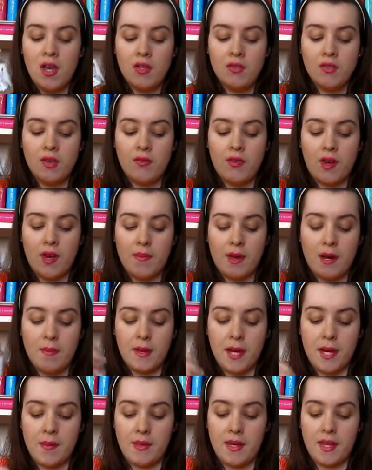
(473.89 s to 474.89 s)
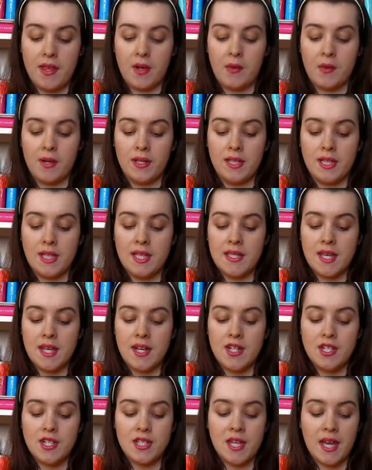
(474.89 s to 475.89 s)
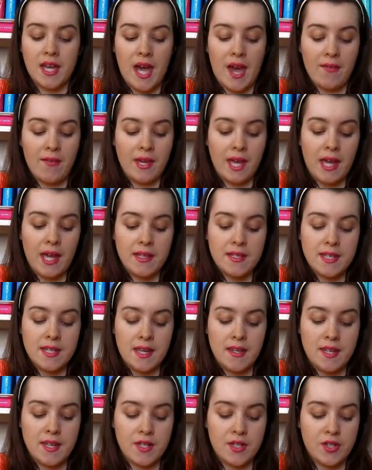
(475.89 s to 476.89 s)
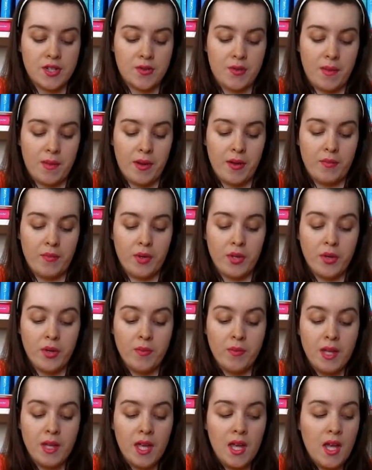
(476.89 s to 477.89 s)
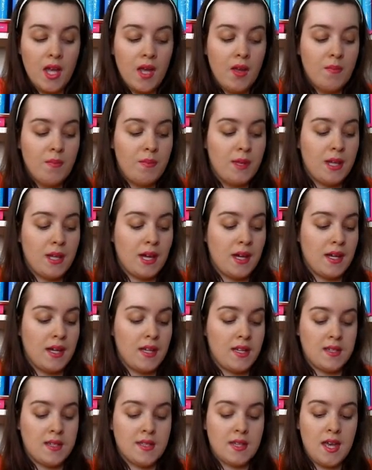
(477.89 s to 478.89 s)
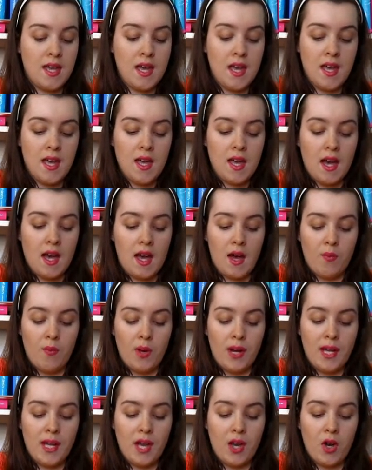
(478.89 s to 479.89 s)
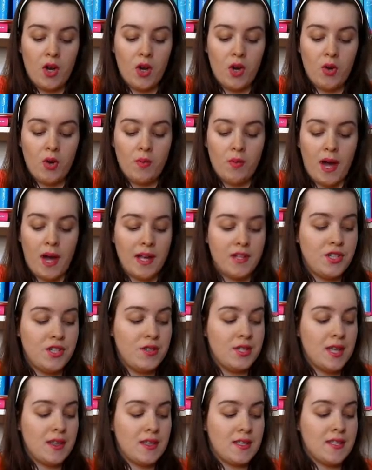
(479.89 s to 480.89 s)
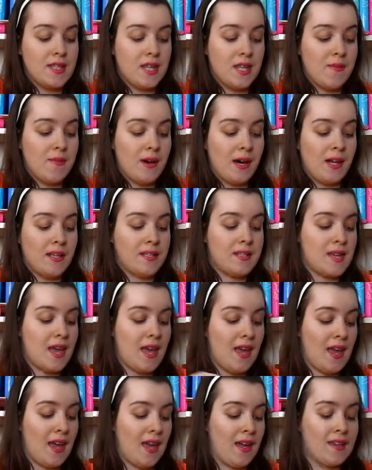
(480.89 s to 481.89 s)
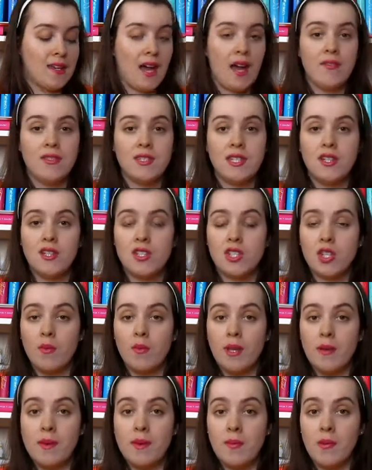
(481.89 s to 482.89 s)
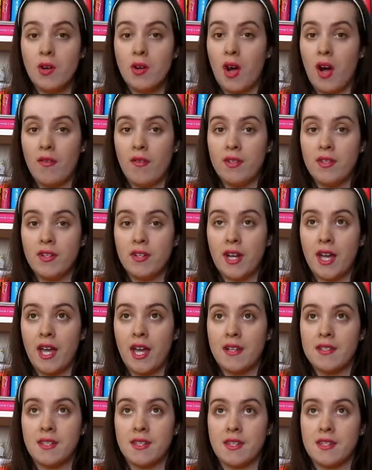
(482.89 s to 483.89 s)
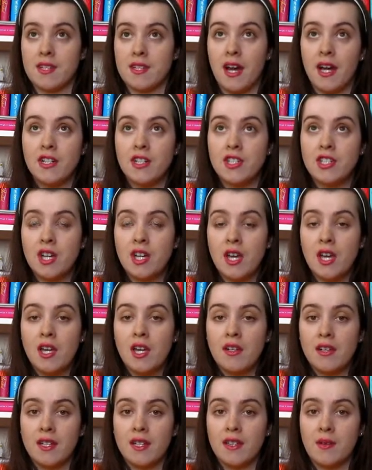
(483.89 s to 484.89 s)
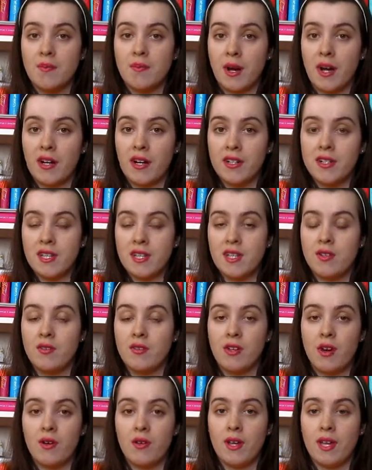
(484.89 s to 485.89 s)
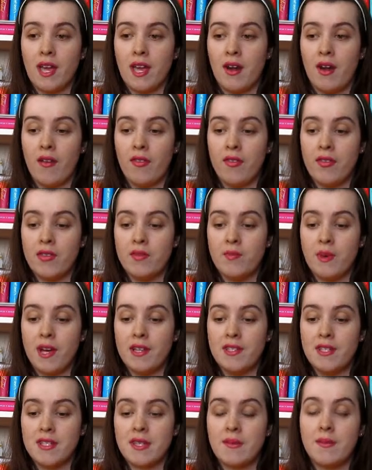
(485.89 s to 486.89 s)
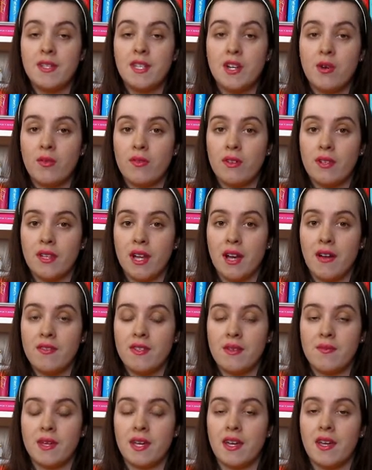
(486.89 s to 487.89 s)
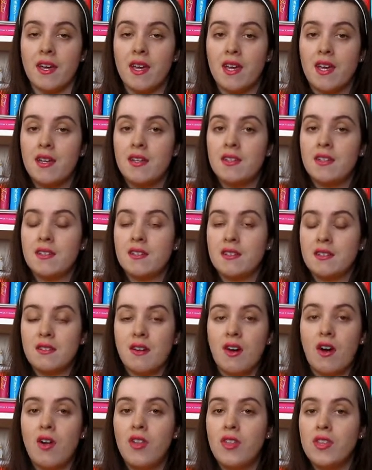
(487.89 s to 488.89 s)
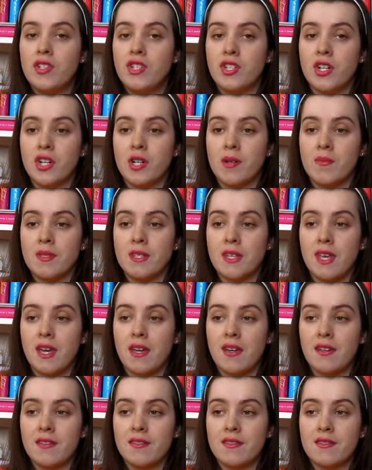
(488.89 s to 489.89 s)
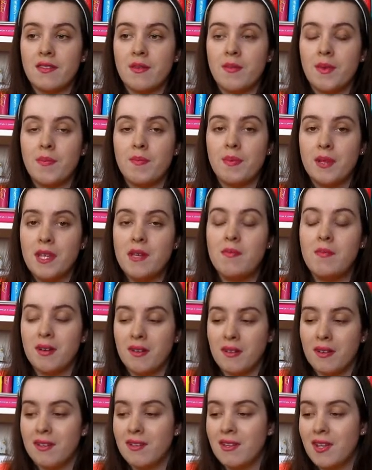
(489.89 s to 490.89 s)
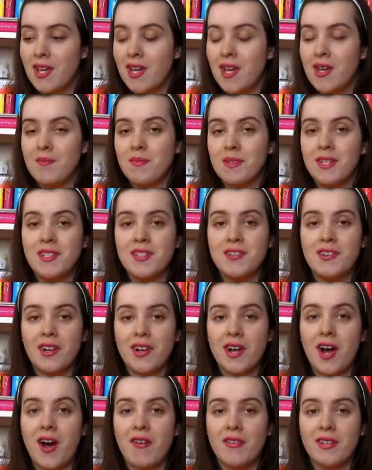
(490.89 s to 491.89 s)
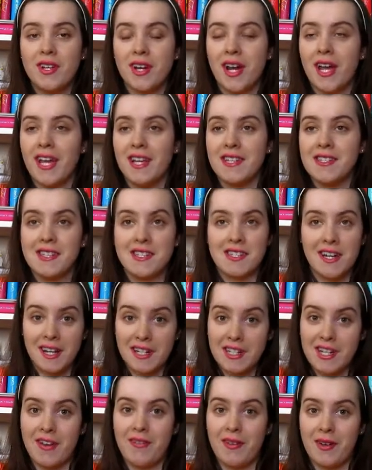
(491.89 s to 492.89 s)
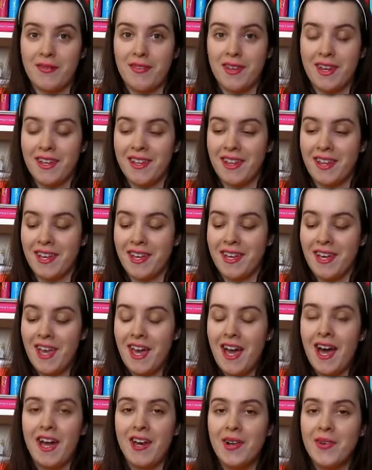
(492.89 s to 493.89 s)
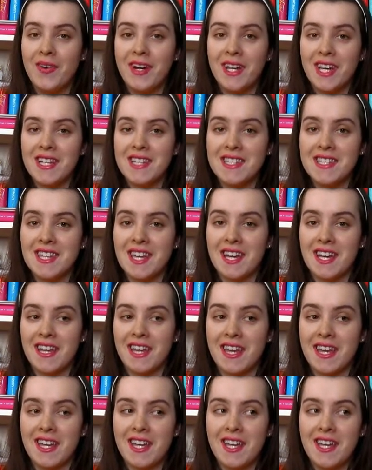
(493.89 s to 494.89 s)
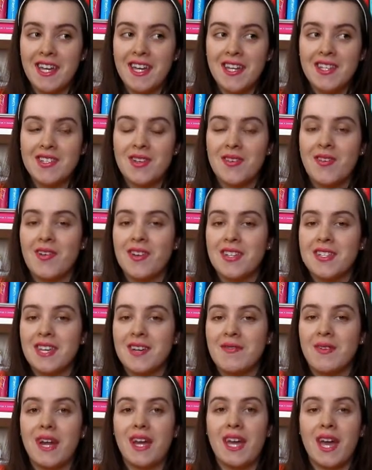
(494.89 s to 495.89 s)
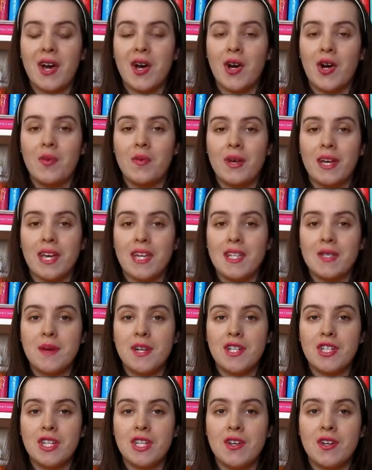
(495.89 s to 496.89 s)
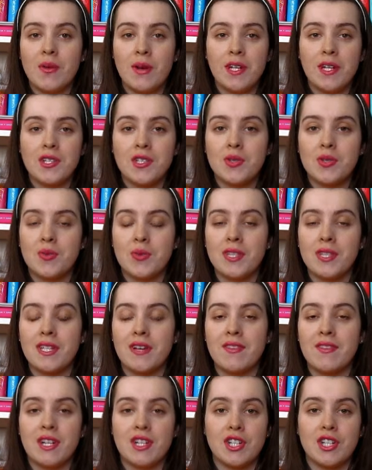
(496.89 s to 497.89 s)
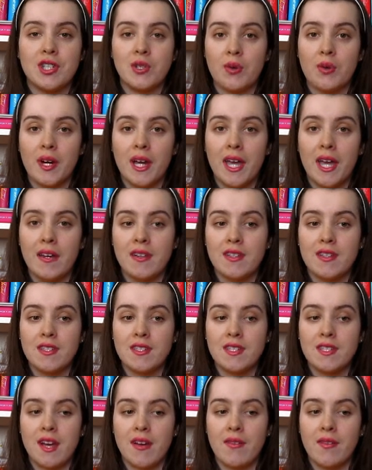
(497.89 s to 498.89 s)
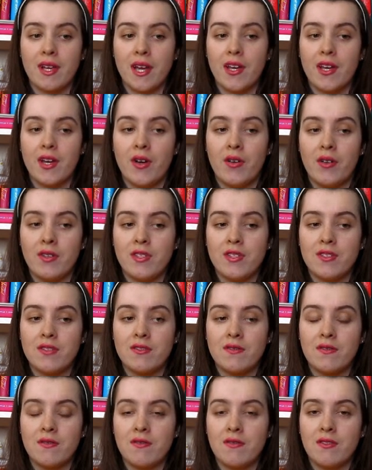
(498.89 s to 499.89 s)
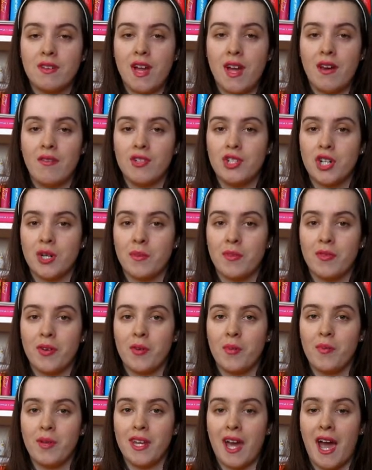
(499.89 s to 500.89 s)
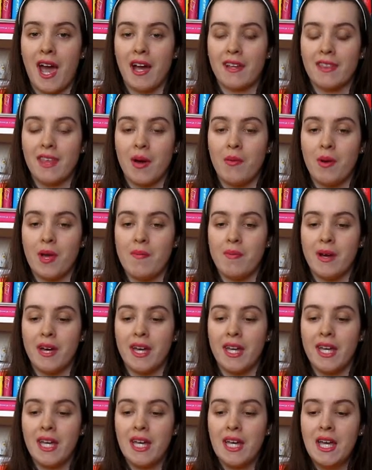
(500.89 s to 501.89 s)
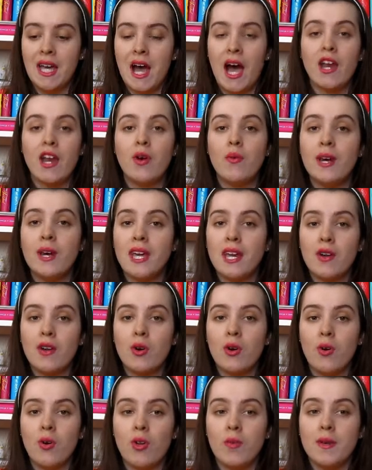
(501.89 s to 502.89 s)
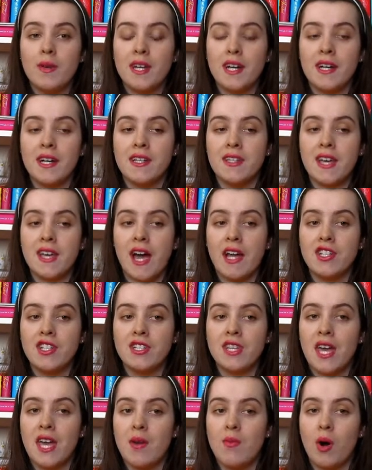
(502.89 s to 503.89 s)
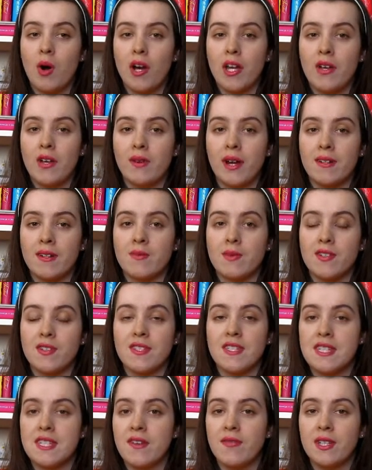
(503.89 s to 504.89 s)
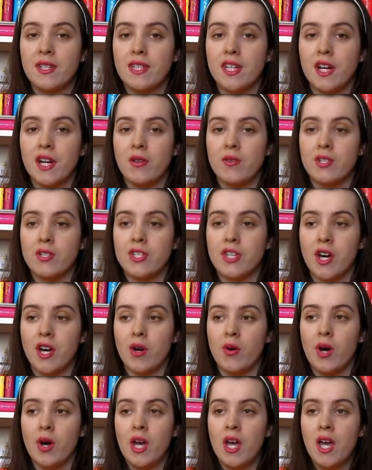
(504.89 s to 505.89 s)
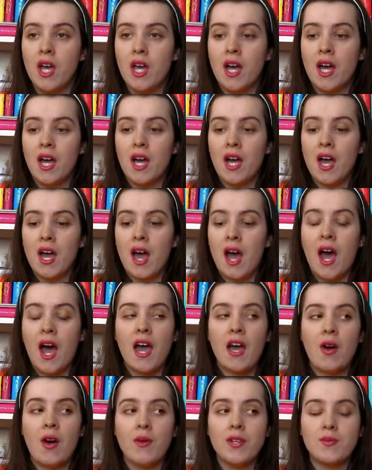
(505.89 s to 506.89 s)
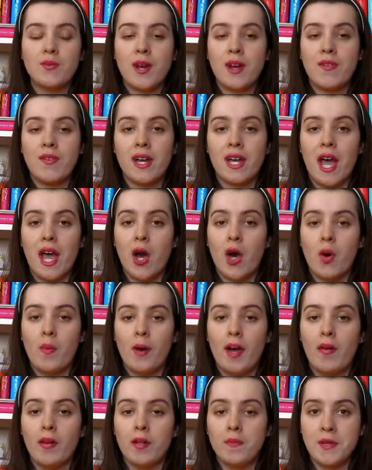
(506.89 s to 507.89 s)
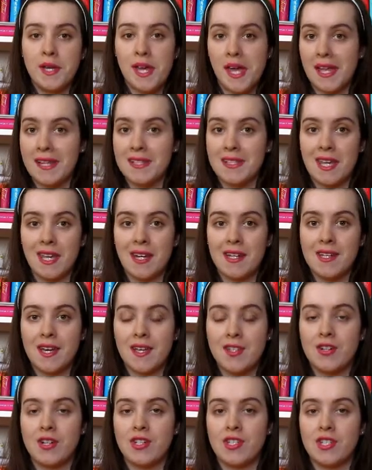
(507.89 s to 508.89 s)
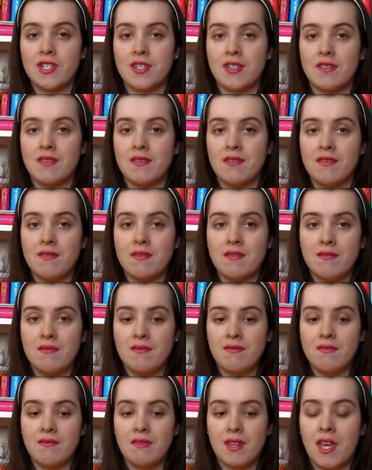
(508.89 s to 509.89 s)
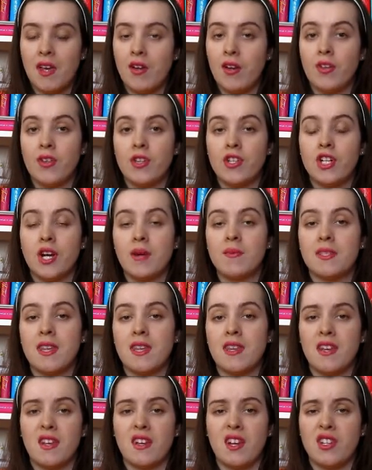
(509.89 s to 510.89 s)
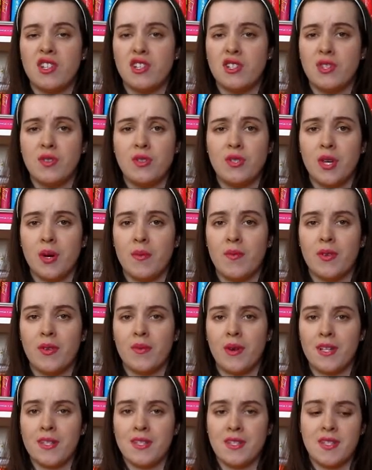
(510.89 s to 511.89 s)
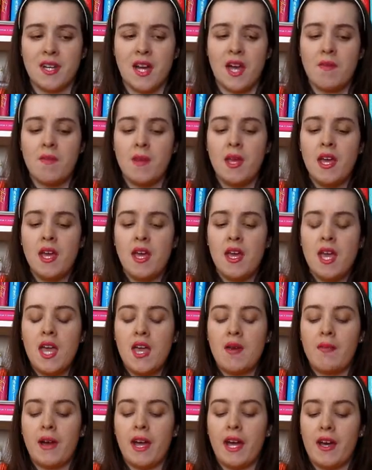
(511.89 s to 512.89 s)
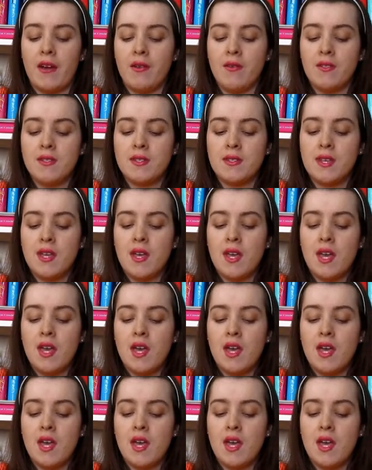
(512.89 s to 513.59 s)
So I thought I better pick up another one of these. I just like having hand sanitizers around my room because when I get home, do take the city bus, and I've seen so many people cough into their hands and then touch like the bars that you go to get off the bus, and sometimes I don't have gloves. I'm like, all the germs, like, I'm like, please do not cough into your hands and touch everything, like, I don't want to get sick, like, so I'm always like, when I get home, like, especially going to school and stuff and touching door handles and stuff, like, I know it's kind of germaphobe of me to act that way, but I don't want to get a cold because I just hate walking around with a sniffly nose, so I always, whenever I get home, I always put hand sanitizer on just to kill all the germs, and then I just use soap for the rest of the time in my house.